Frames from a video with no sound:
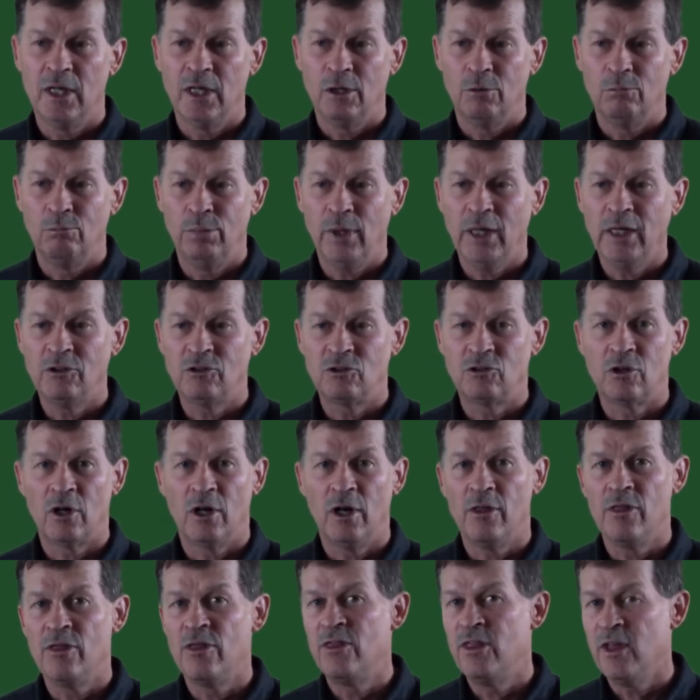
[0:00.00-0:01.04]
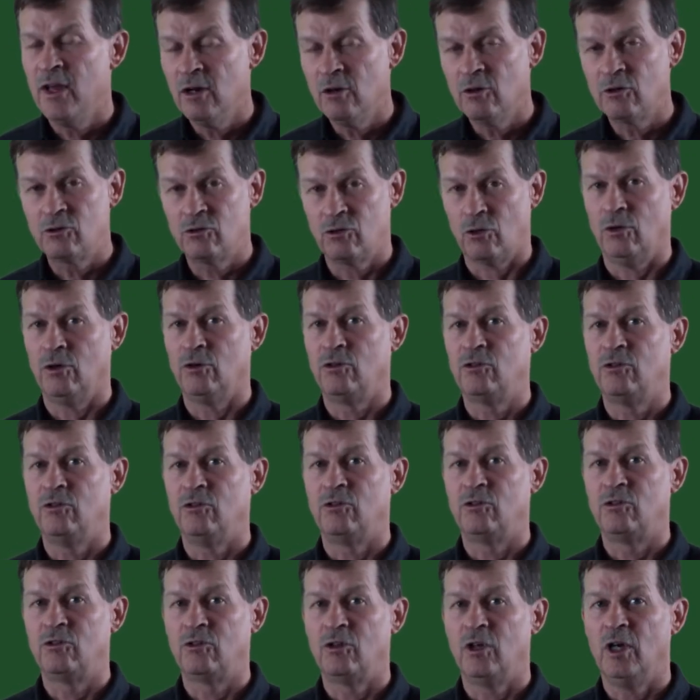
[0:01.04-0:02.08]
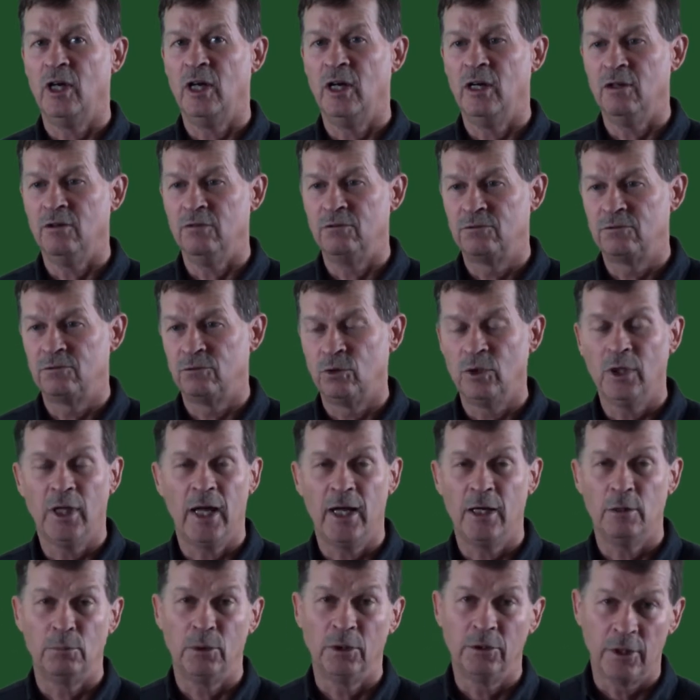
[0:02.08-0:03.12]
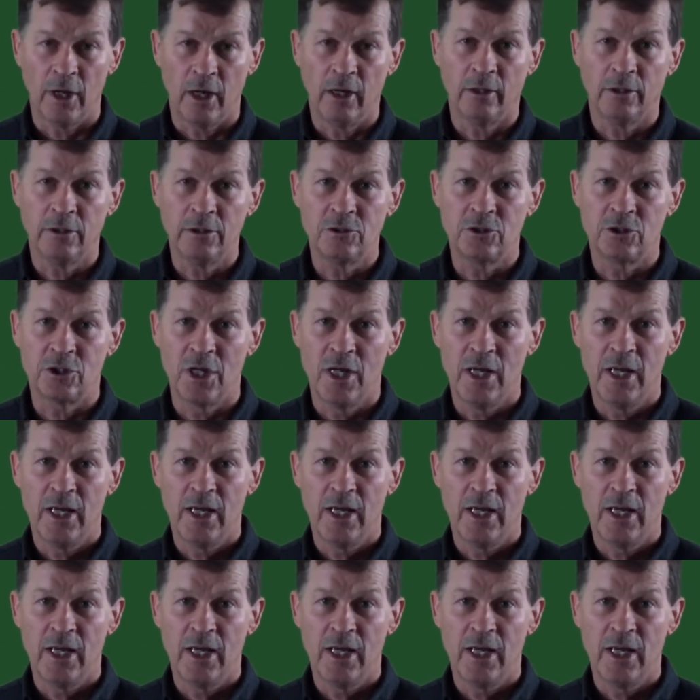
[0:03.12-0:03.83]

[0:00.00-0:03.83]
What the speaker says: based on their sources of reliable knowledge,